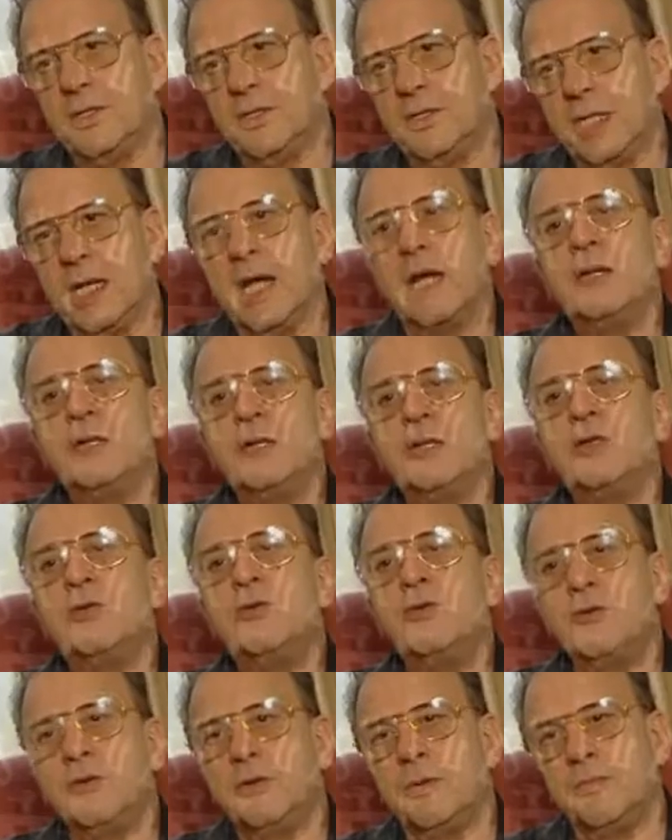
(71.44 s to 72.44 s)
to get us
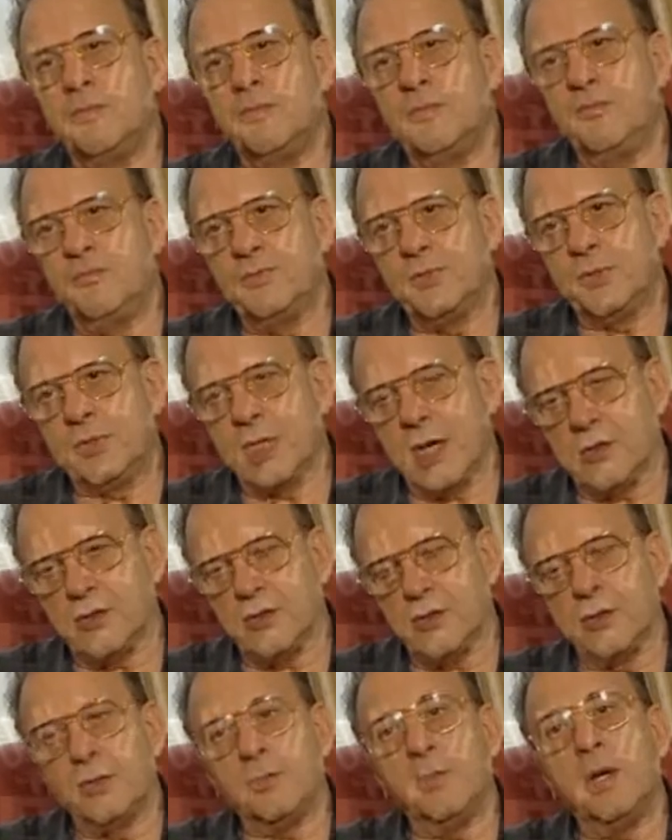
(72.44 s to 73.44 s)
through the
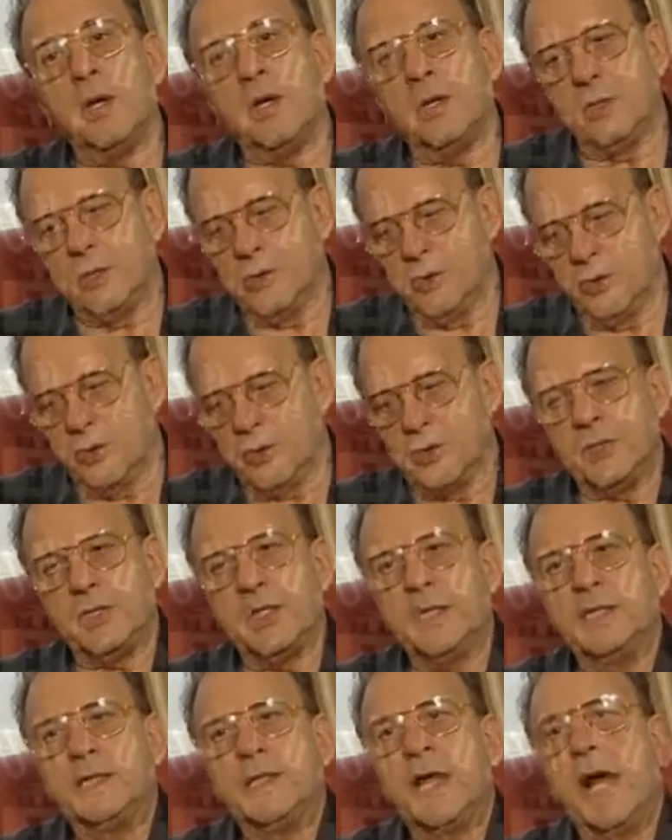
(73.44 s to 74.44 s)
sections where you want to
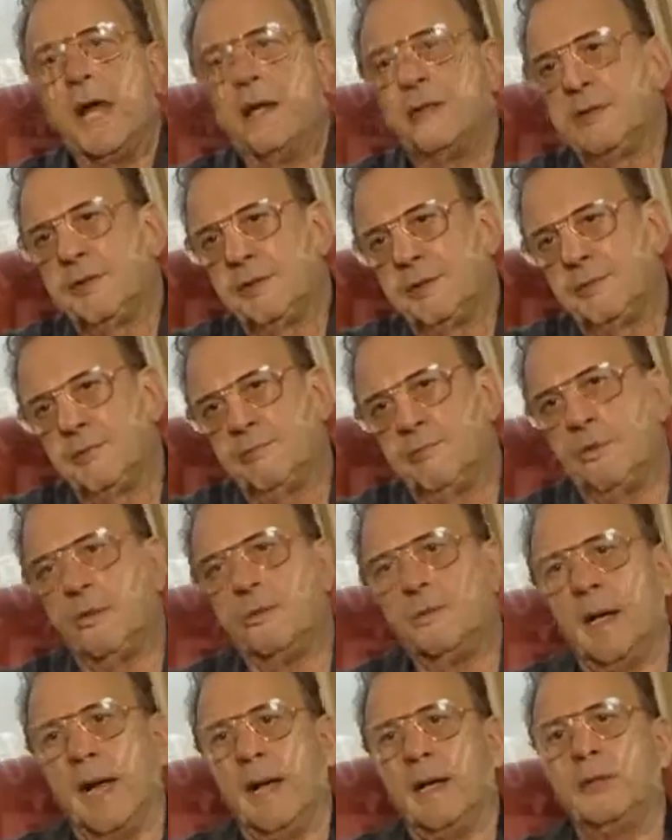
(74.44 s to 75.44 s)
see his hands and pull
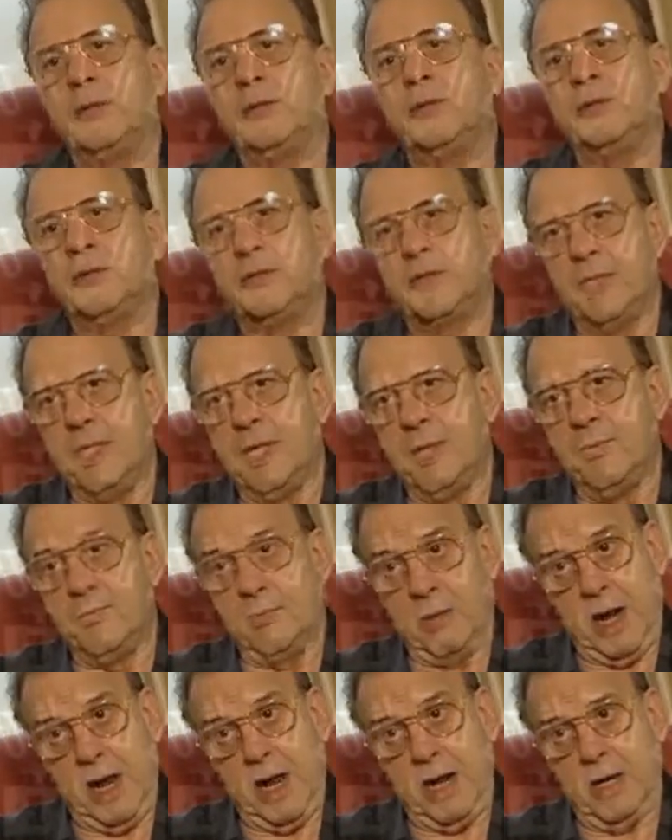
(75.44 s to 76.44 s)
back and see him
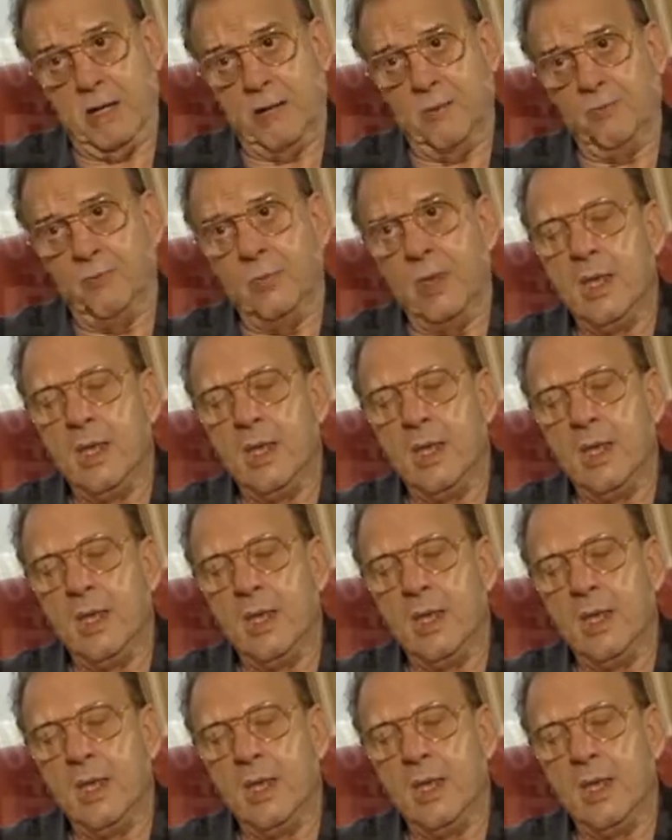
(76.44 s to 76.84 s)
playing.